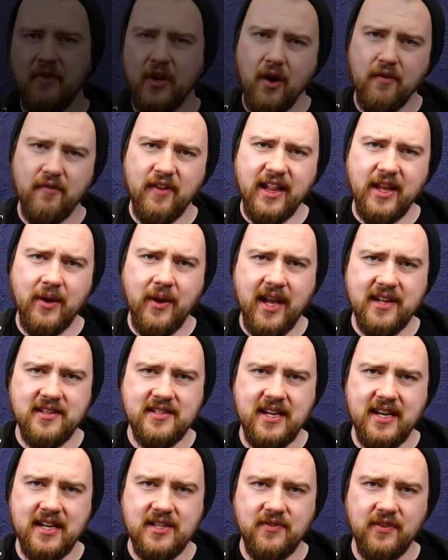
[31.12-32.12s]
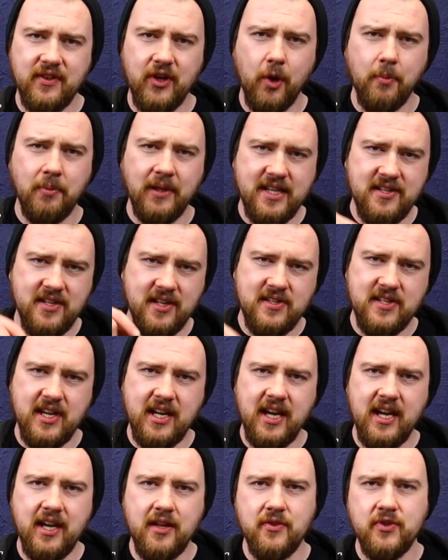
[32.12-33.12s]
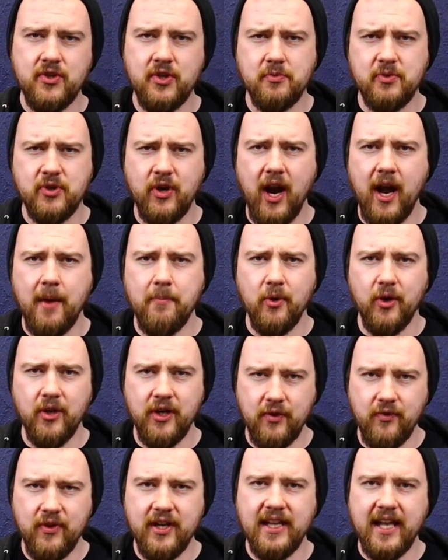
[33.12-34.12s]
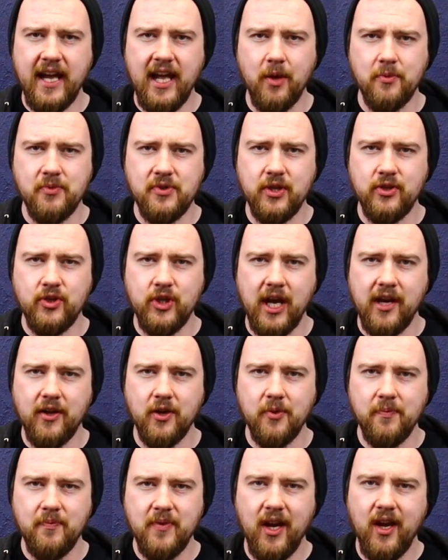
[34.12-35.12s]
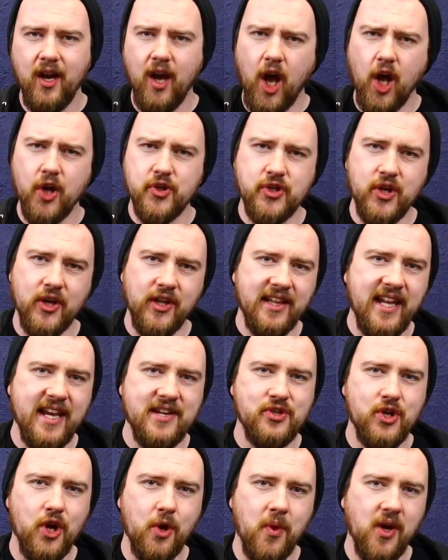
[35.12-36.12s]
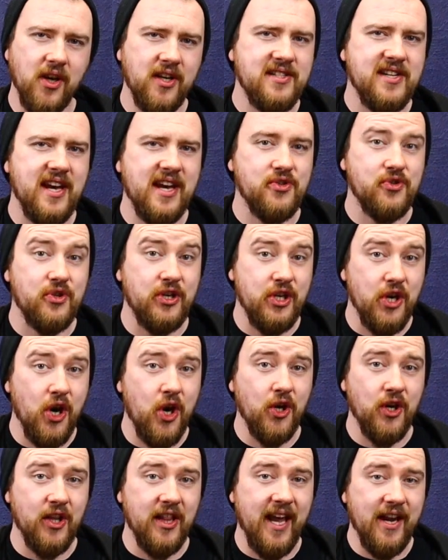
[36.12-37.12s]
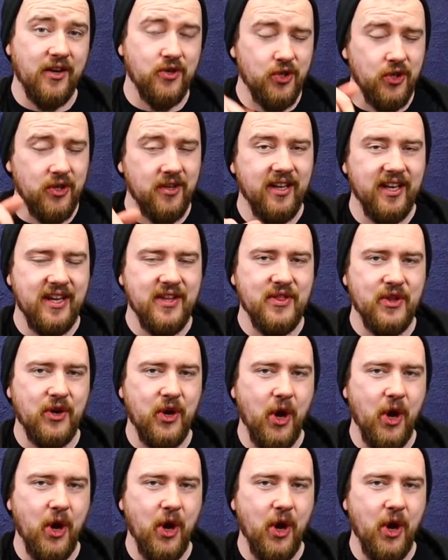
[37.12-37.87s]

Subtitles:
you got value out of today's video, please consider hitting the subscribe button. It really helps the channel. Also, let us know what guitars are in your collection in the